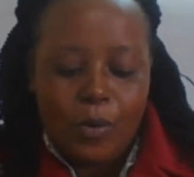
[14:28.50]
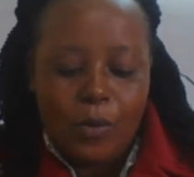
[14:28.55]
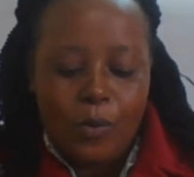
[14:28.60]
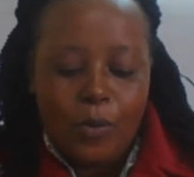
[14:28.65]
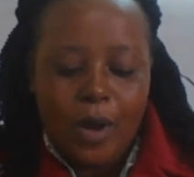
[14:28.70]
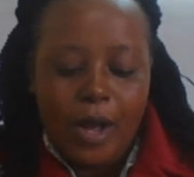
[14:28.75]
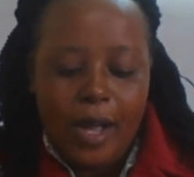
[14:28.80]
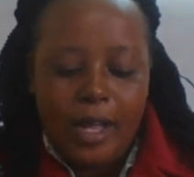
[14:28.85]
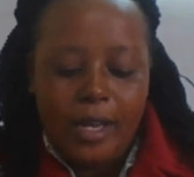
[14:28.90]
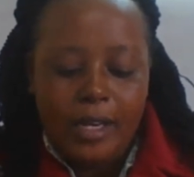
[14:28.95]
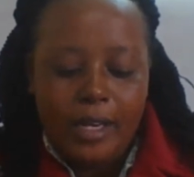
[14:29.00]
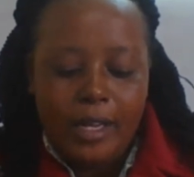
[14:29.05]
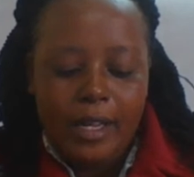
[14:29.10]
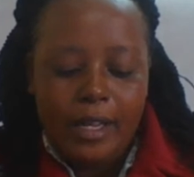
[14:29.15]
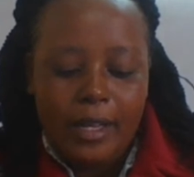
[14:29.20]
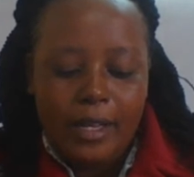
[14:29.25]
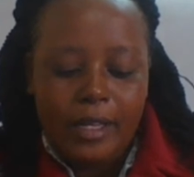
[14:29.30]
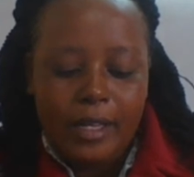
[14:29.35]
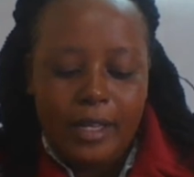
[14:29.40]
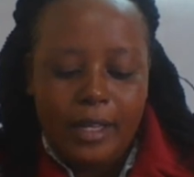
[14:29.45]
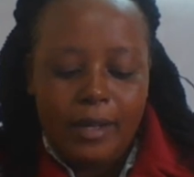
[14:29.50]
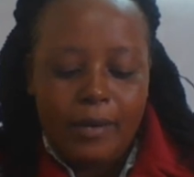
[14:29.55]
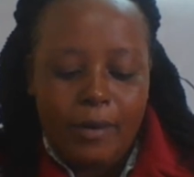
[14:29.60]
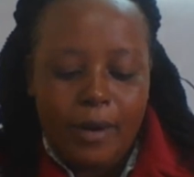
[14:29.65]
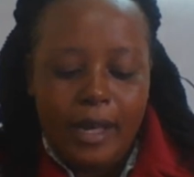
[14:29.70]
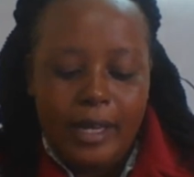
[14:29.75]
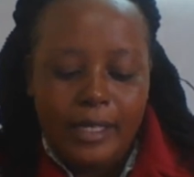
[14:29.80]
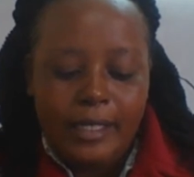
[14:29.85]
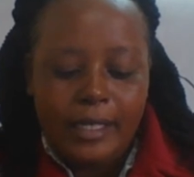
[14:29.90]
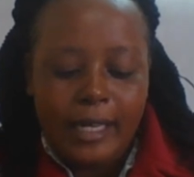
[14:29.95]
One
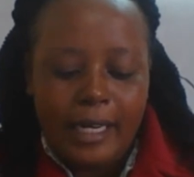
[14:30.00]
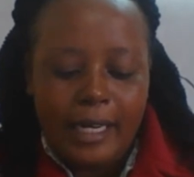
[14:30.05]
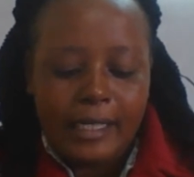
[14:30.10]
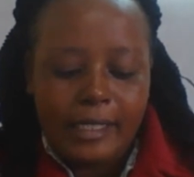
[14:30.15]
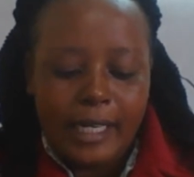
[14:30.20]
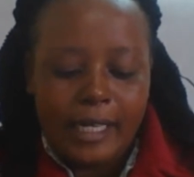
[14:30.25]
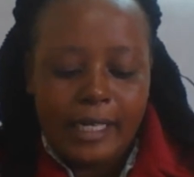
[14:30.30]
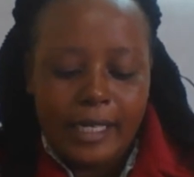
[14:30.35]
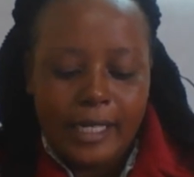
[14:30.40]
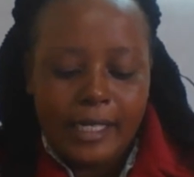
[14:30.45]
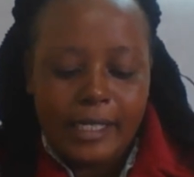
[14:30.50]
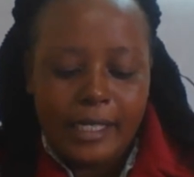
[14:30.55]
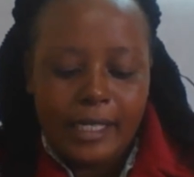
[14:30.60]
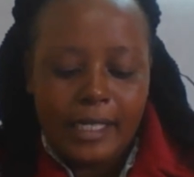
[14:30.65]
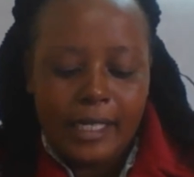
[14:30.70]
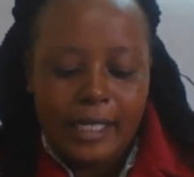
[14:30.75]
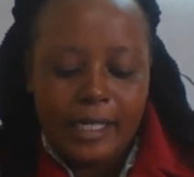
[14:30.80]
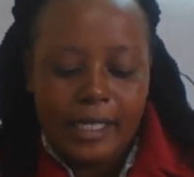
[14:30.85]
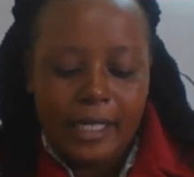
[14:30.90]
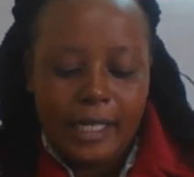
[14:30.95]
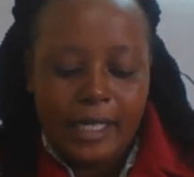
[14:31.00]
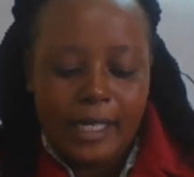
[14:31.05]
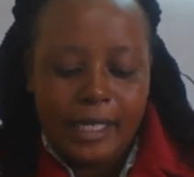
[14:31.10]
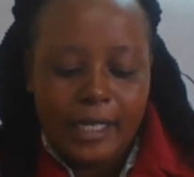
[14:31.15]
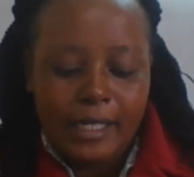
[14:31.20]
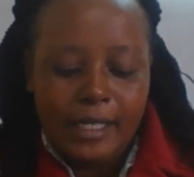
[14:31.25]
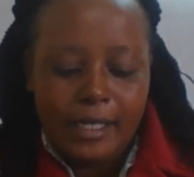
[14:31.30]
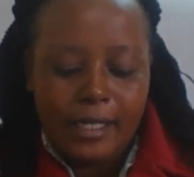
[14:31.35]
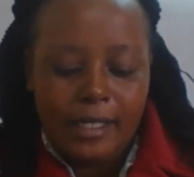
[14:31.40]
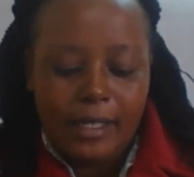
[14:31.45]
characteristic
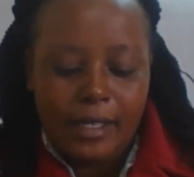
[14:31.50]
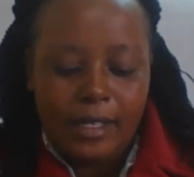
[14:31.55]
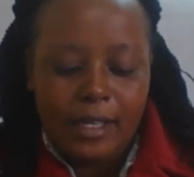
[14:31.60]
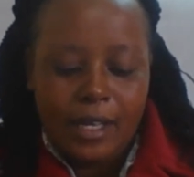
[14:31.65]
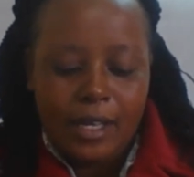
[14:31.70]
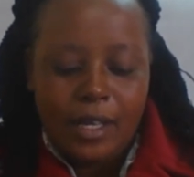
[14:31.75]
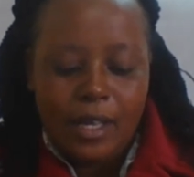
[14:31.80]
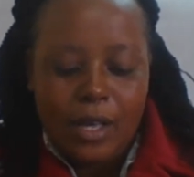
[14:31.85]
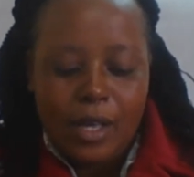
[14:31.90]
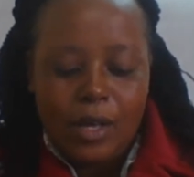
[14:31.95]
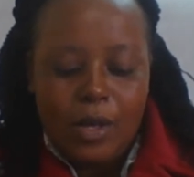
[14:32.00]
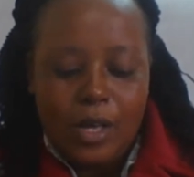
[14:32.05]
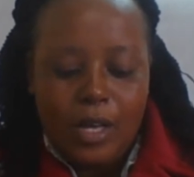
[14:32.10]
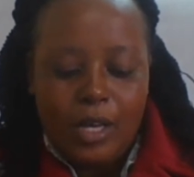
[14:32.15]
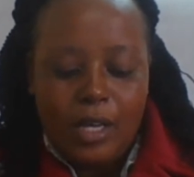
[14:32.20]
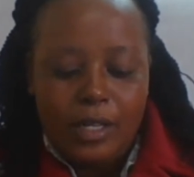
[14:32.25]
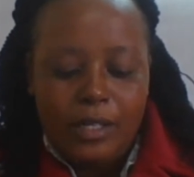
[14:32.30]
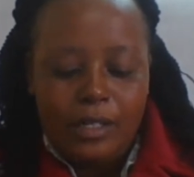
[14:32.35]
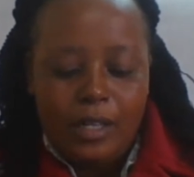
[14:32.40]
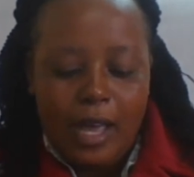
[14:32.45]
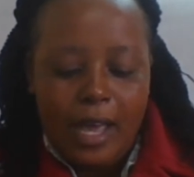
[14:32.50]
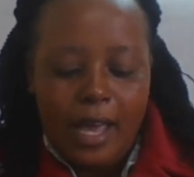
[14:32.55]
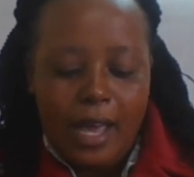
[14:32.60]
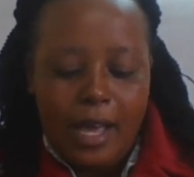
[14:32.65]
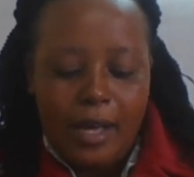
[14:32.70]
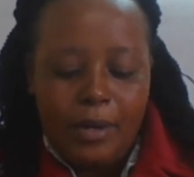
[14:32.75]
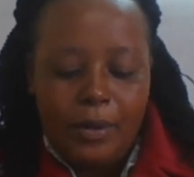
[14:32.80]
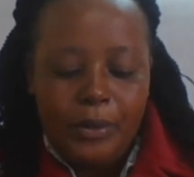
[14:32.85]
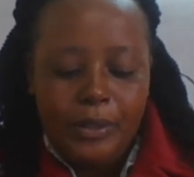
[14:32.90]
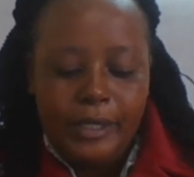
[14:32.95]
is
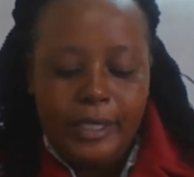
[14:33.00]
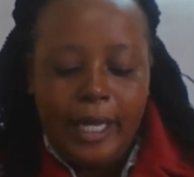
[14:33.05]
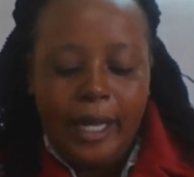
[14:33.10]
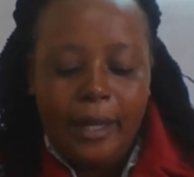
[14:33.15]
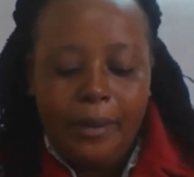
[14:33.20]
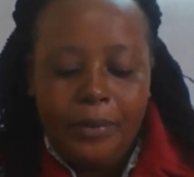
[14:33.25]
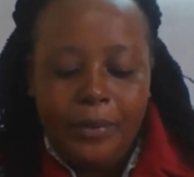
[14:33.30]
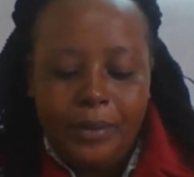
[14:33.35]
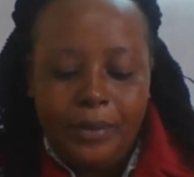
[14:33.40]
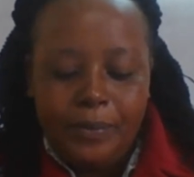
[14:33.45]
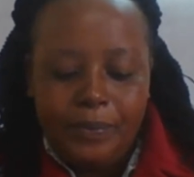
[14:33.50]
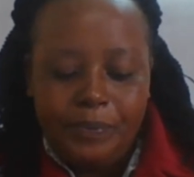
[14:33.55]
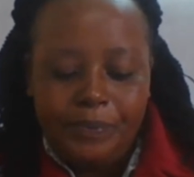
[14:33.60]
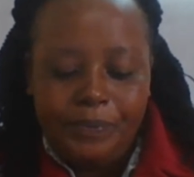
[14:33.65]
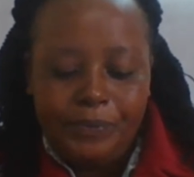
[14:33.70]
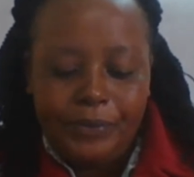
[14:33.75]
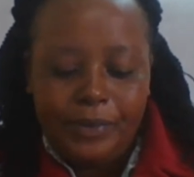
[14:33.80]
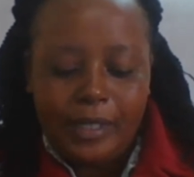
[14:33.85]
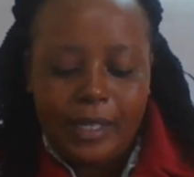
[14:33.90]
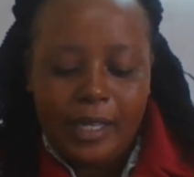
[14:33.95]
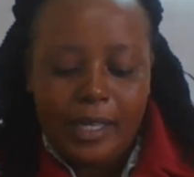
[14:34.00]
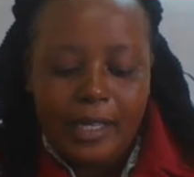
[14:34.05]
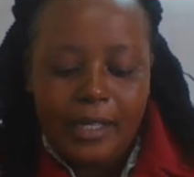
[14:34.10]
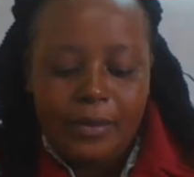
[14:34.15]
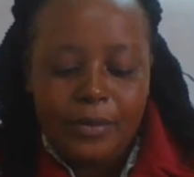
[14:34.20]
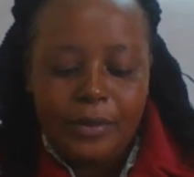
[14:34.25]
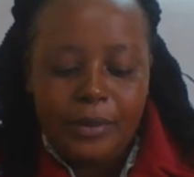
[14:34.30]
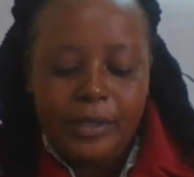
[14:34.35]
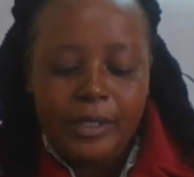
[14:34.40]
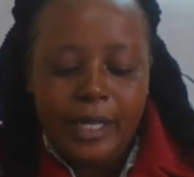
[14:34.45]
a good depth.
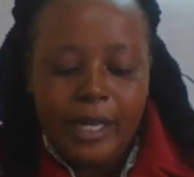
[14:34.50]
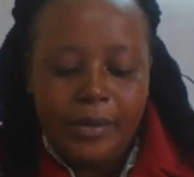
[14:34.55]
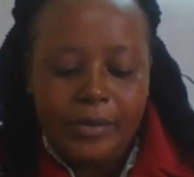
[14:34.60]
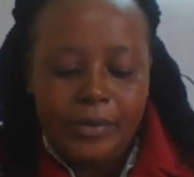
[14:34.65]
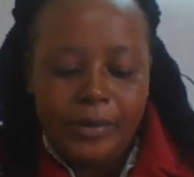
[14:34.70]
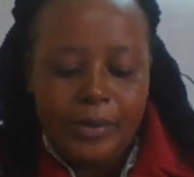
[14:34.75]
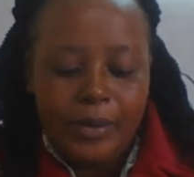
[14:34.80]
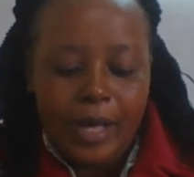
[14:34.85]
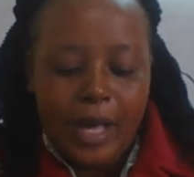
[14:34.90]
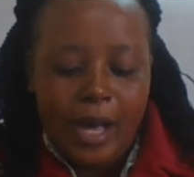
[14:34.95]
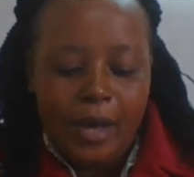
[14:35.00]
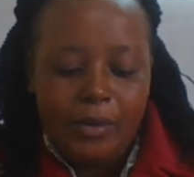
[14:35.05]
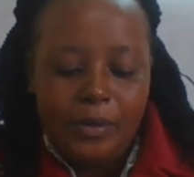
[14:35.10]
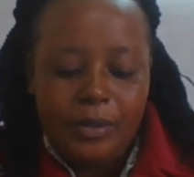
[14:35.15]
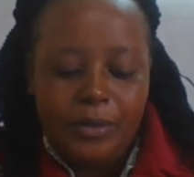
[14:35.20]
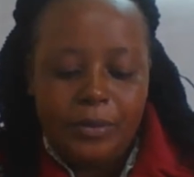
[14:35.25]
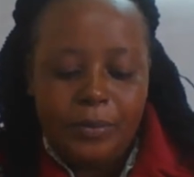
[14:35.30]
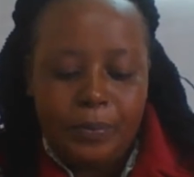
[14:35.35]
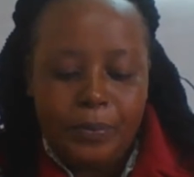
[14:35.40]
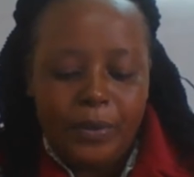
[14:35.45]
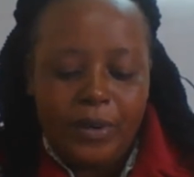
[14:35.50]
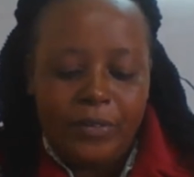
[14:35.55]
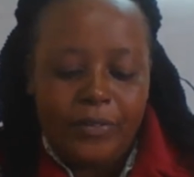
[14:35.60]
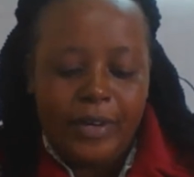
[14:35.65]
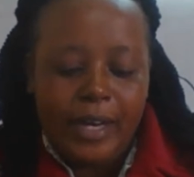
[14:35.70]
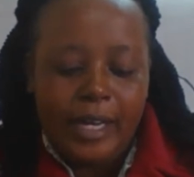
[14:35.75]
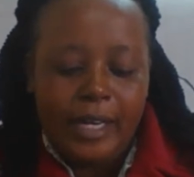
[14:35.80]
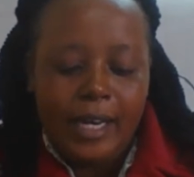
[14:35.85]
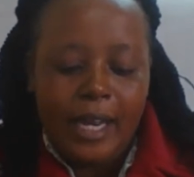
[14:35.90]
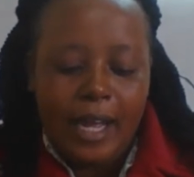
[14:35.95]
In good depth, we have to
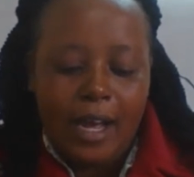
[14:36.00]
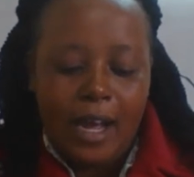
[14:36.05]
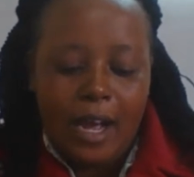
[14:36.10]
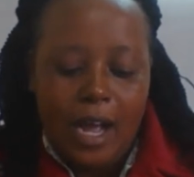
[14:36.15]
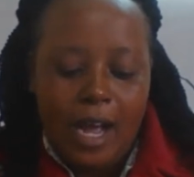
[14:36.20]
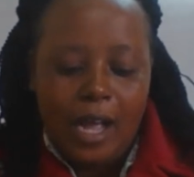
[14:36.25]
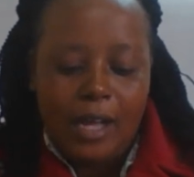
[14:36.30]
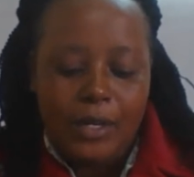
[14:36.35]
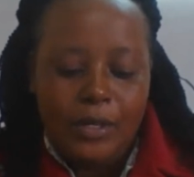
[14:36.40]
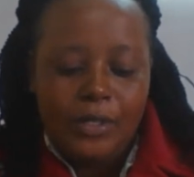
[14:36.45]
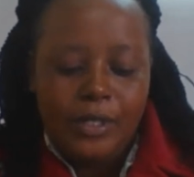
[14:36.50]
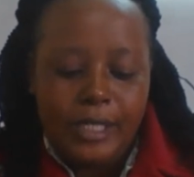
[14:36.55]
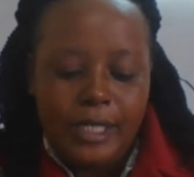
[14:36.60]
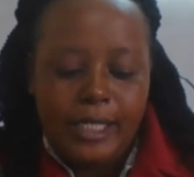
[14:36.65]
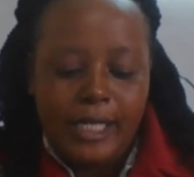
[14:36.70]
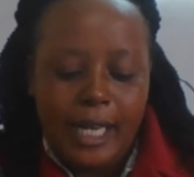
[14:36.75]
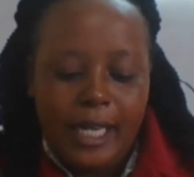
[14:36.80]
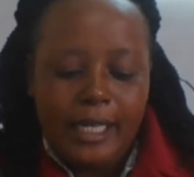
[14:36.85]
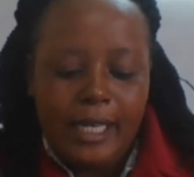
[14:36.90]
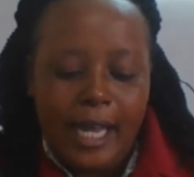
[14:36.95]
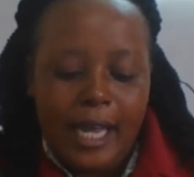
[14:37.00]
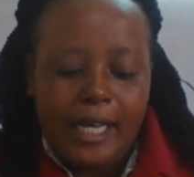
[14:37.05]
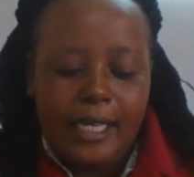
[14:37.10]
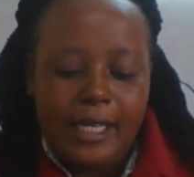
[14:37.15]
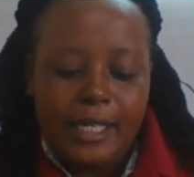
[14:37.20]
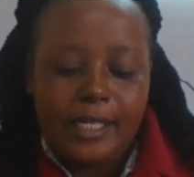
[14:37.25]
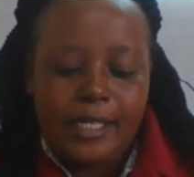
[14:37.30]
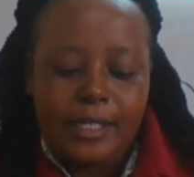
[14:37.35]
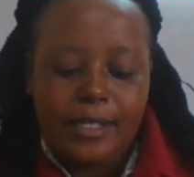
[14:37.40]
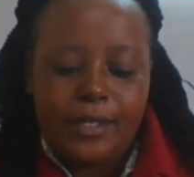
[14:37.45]
provide nutrient
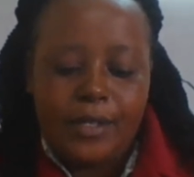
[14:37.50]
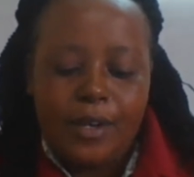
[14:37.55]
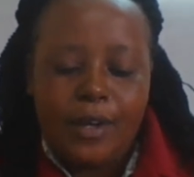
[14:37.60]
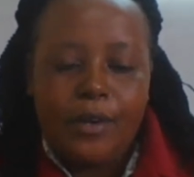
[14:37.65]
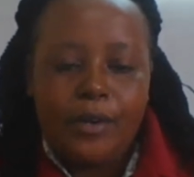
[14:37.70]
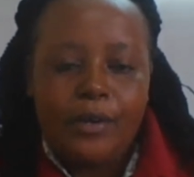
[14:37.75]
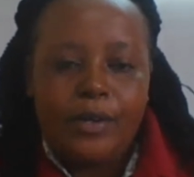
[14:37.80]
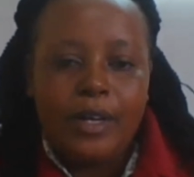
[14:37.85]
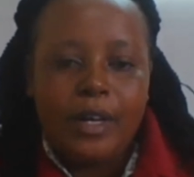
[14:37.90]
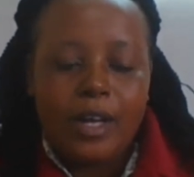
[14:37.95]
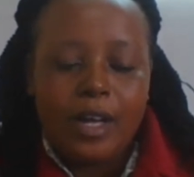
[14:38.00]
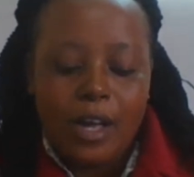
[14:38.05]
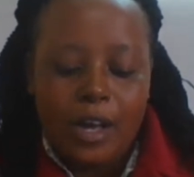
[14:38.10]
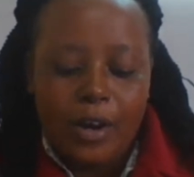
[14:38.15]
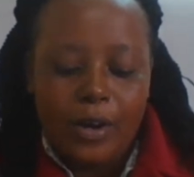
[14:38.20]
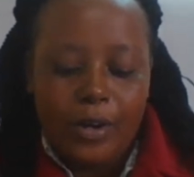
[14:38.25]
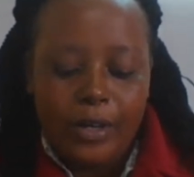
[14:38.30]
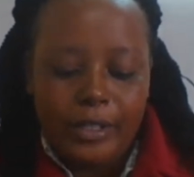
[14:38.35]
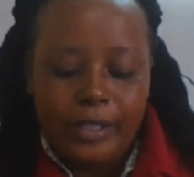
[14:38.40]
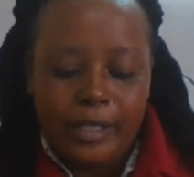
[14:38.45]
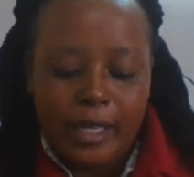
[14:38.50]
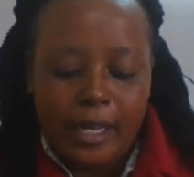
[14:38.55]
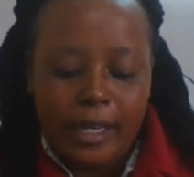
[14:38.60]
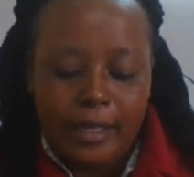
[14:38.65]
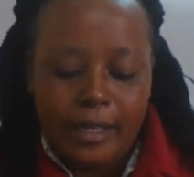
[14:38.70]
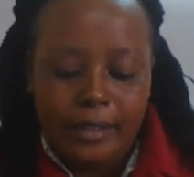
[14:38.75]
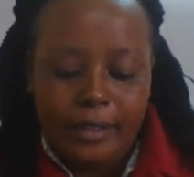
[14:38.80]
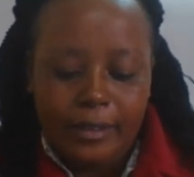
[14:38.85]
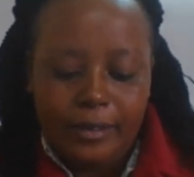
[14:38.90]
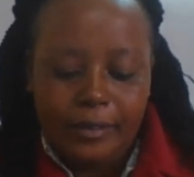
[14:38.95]
and a strong
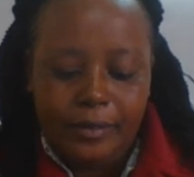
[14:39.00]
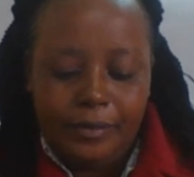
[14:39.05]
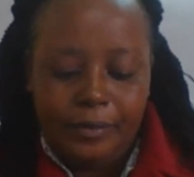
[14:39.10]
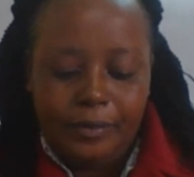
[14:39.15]
orchard.